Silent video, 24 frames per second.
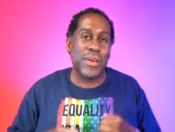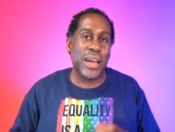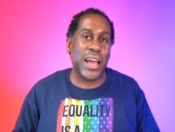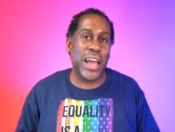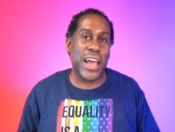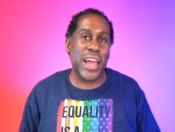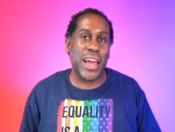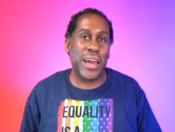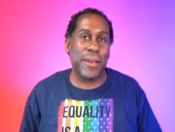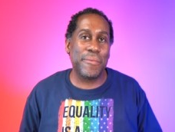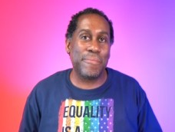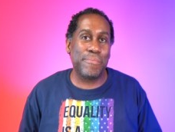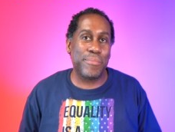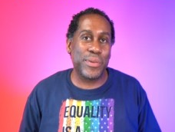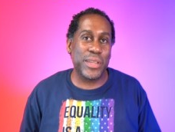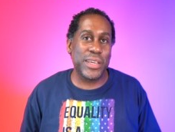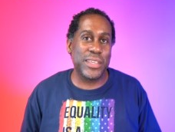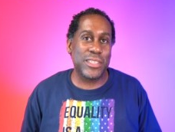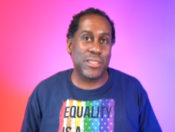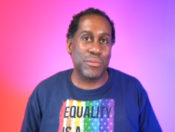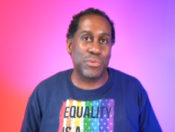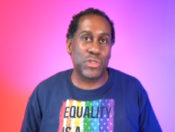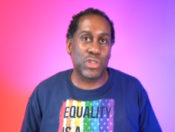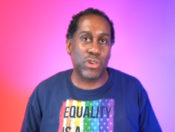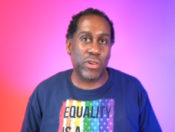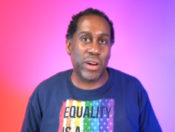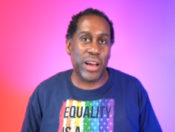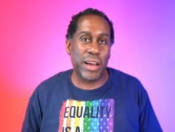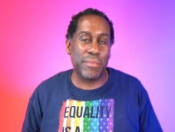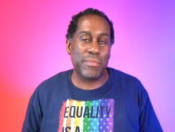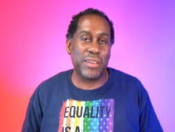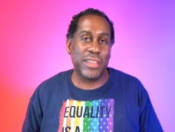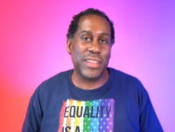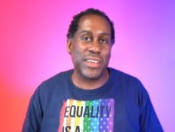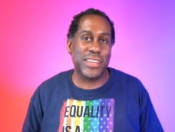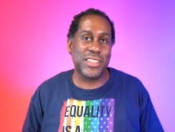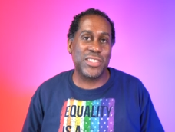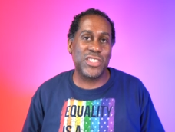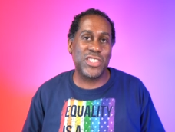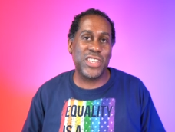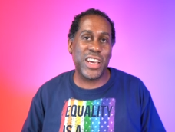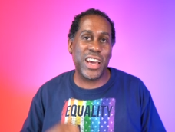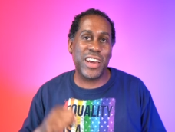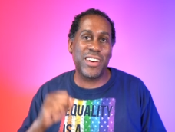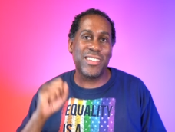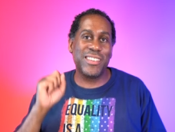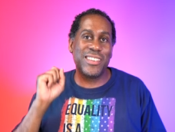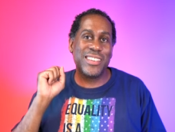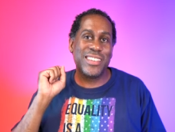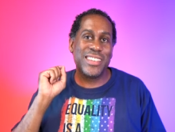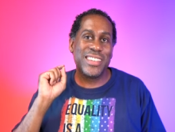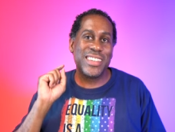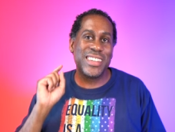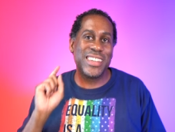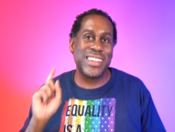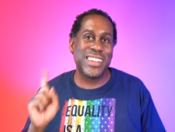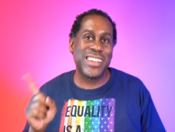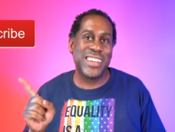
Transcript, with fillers: and please subscribe to this channel